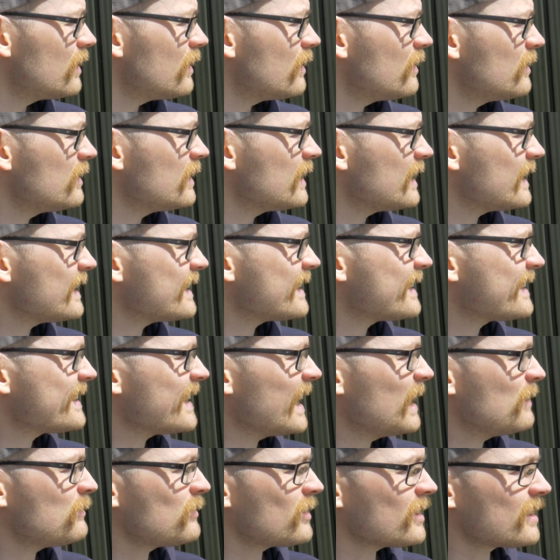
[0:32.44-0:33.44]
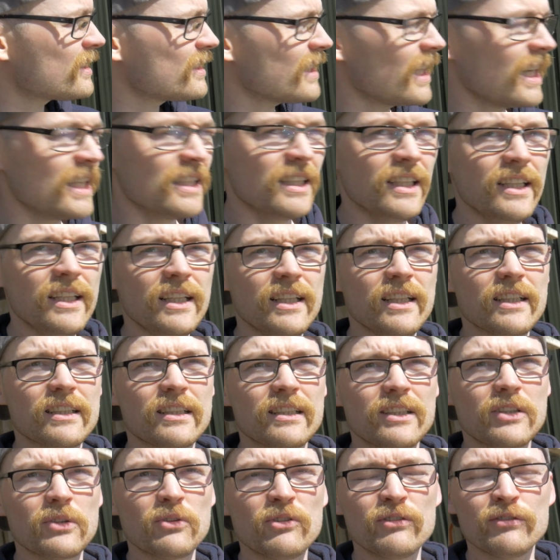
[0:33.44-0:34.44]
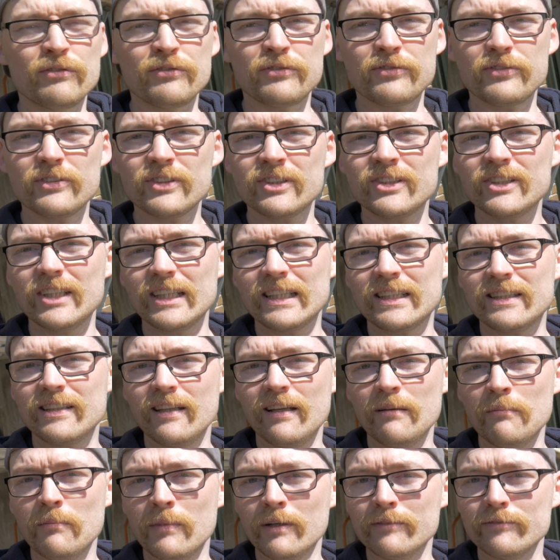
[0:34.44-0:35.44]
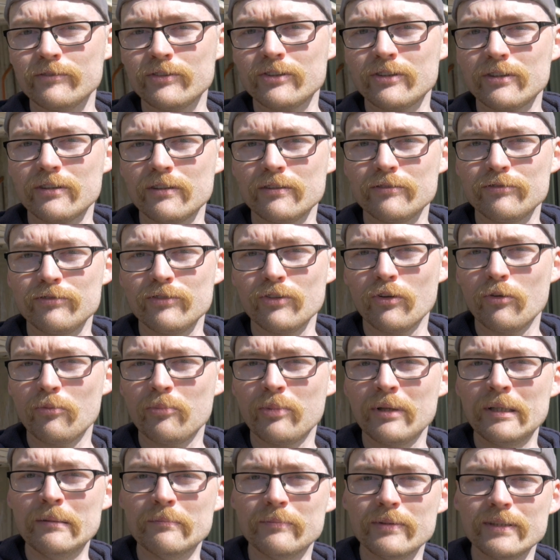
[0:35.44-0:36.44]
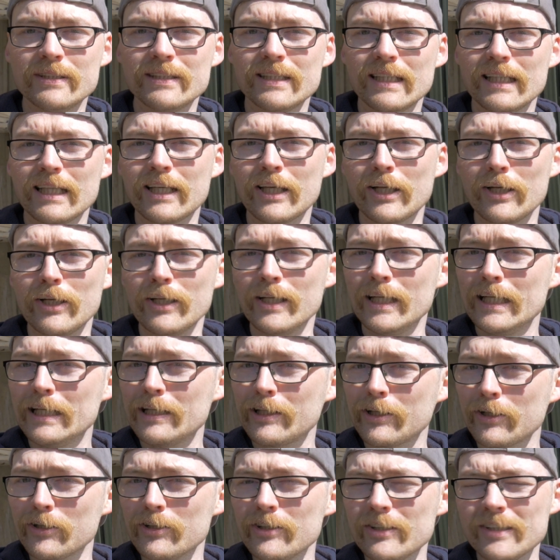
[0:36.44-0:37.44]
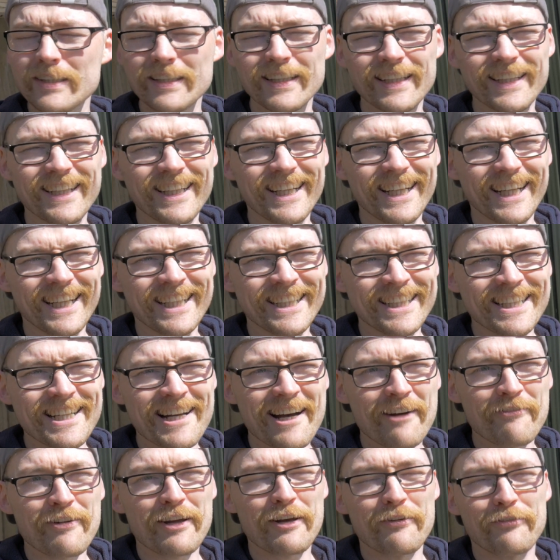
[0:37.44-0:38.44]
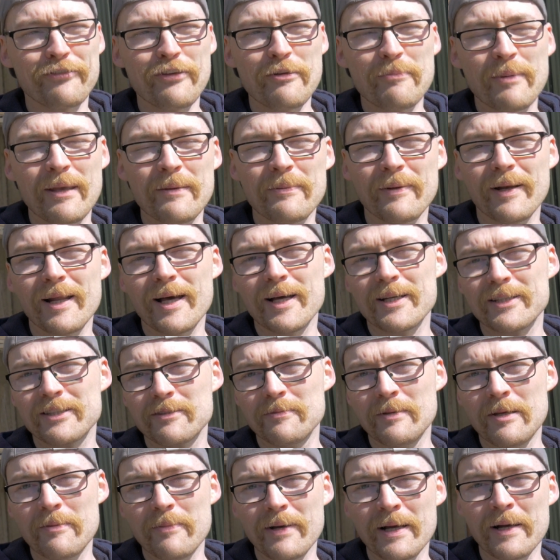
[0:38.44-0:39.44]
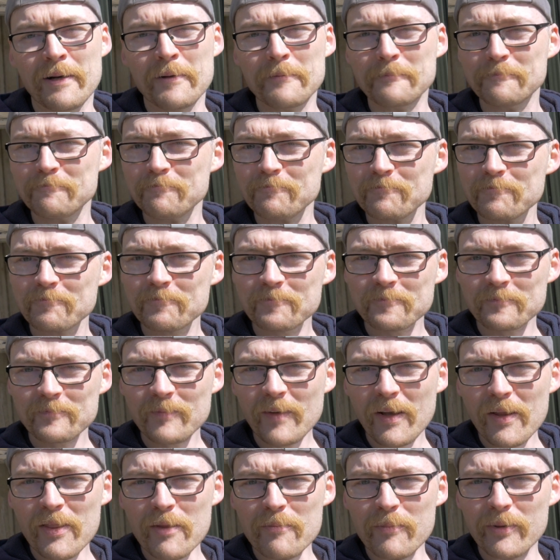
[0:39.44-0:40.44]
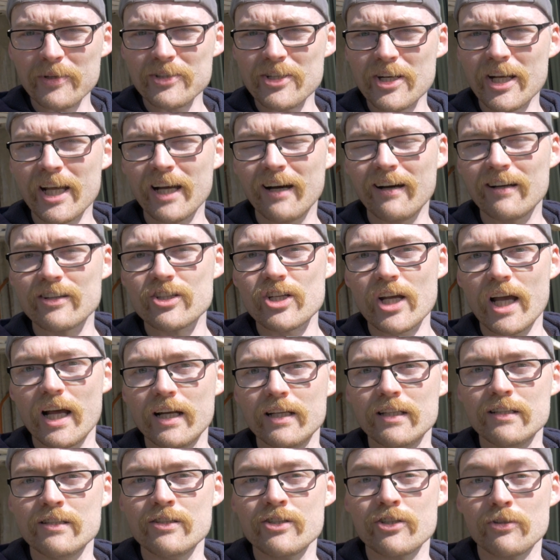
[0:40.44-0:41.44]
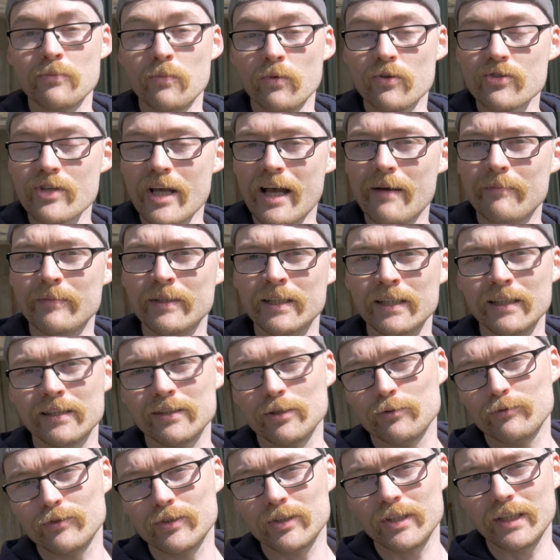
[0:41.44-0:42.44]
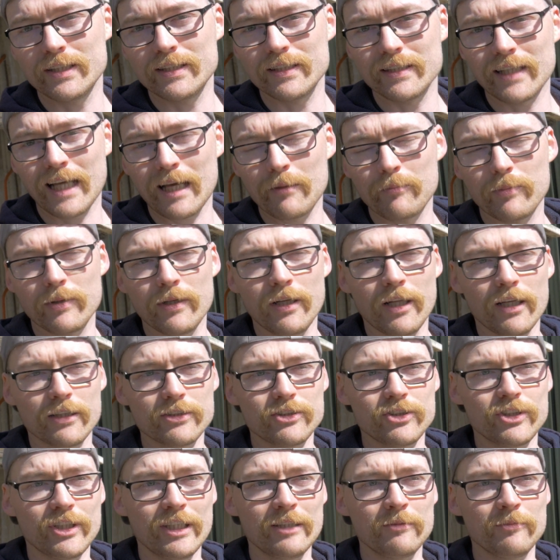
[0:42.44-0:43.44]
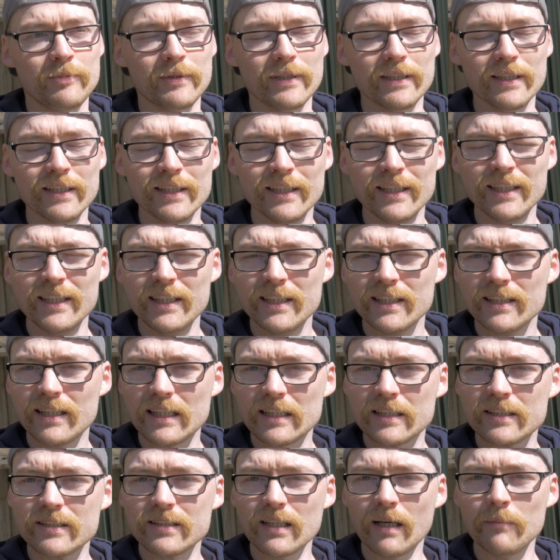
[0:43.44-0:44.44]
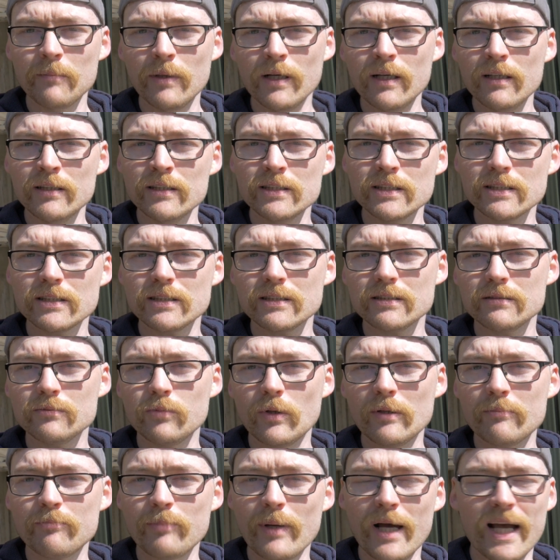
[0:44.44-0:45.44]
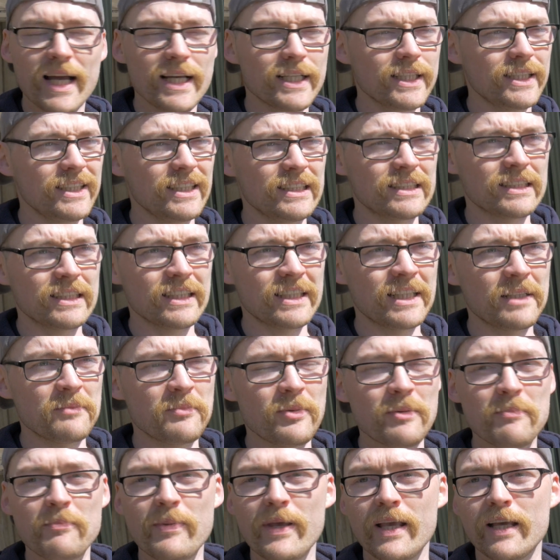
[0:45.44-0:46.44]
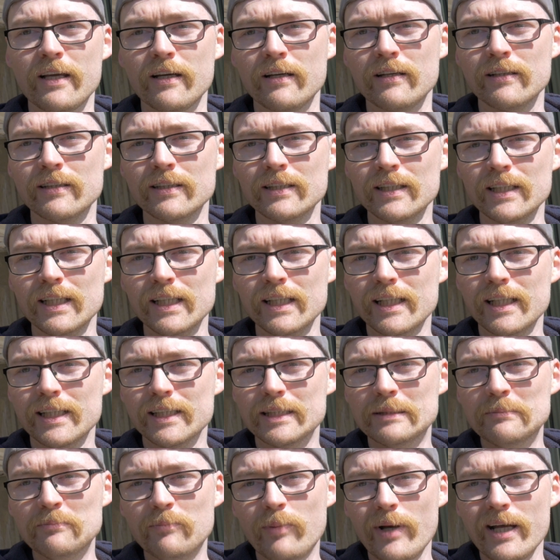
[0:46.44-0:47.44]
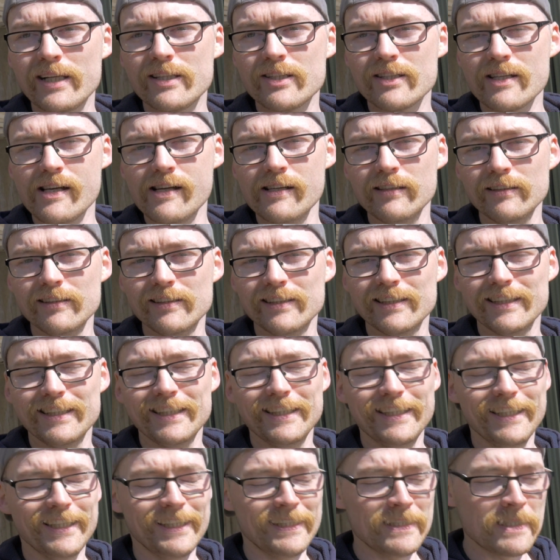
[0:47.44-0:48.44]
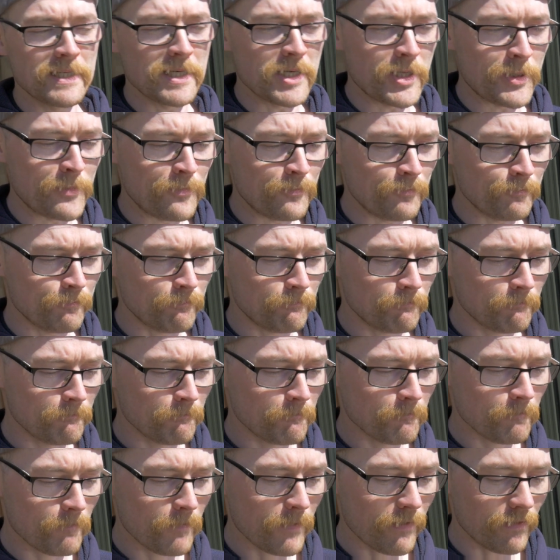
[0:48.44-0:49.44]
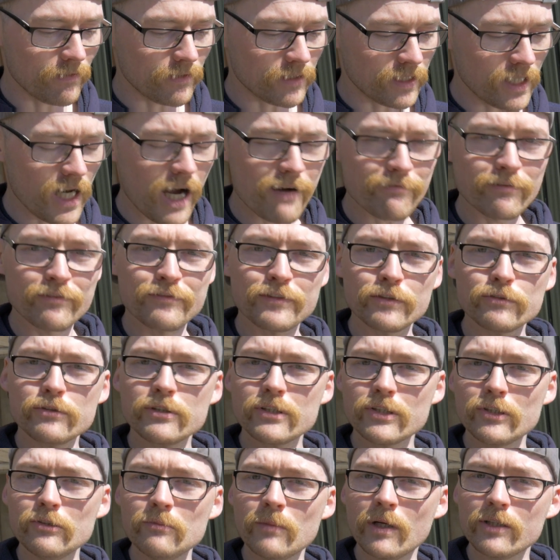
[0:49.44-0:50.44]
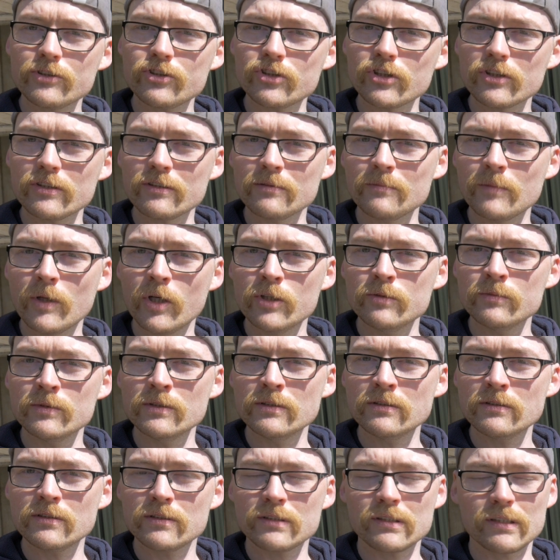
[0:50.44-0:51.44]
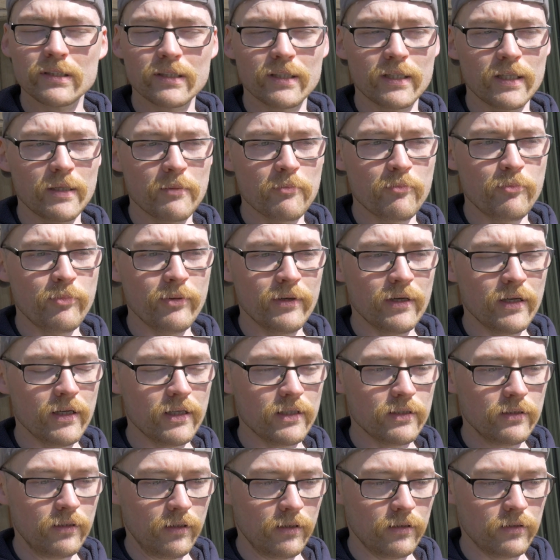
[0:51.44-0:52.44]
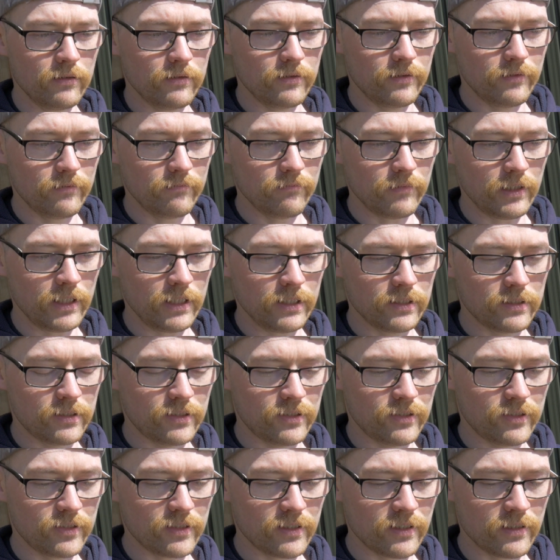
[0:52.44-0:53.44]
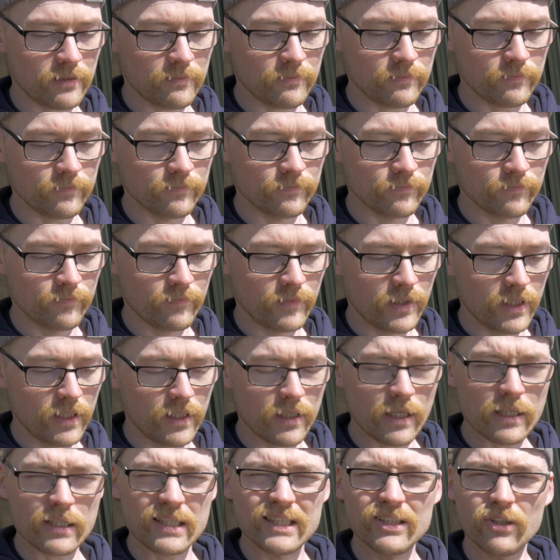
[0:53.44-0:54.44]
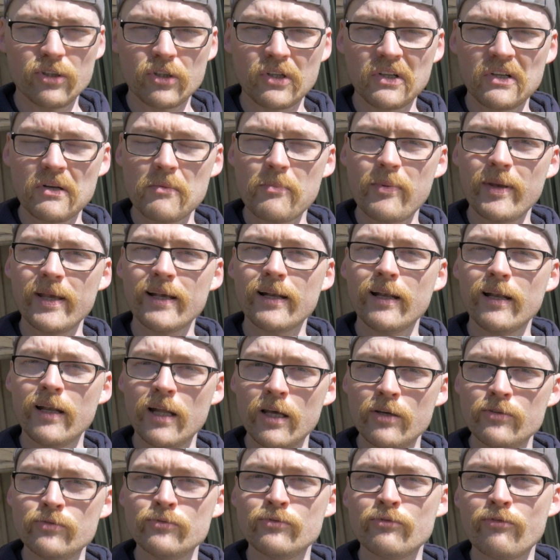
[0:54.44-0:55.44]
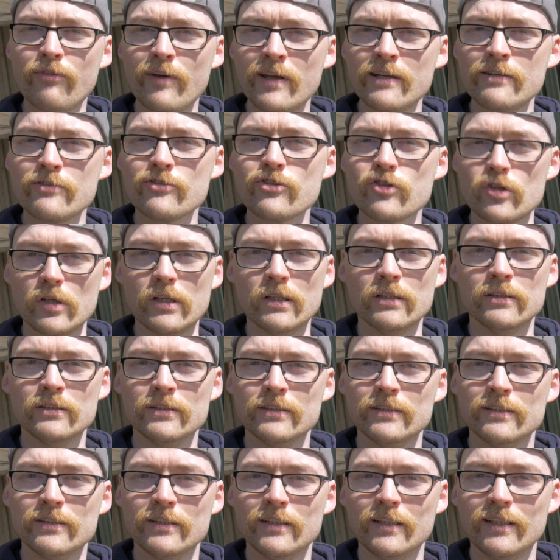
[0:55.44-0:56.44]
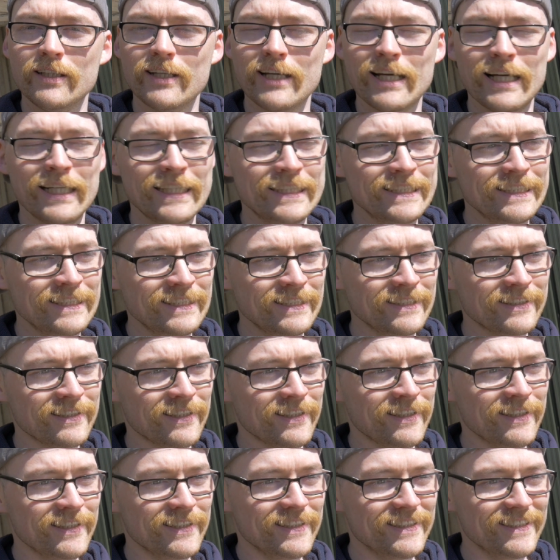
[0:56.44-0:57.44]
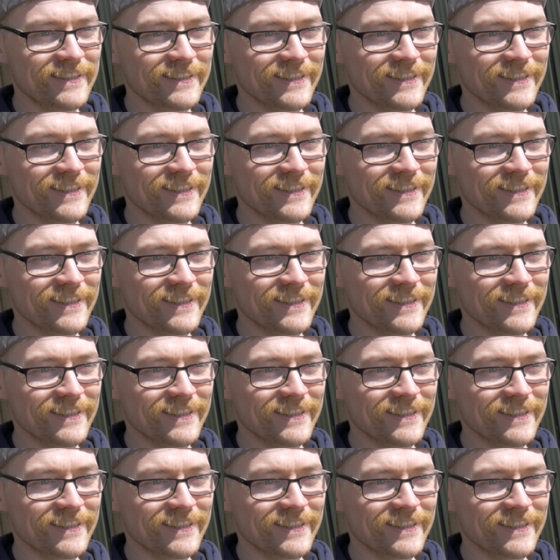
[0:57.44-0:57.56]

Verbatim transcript: uh, it's safe to say the last sort of 16 months have not been particularly good. Uh, I've had a few people ask me about the budget kart challenge and what's happening because obviously it didn't happen last year, but this summer we're back. It's going to be bigger and better. Um, I can't reveal too much at the moment, but it's um, it's not going to be a lone venture, and uh,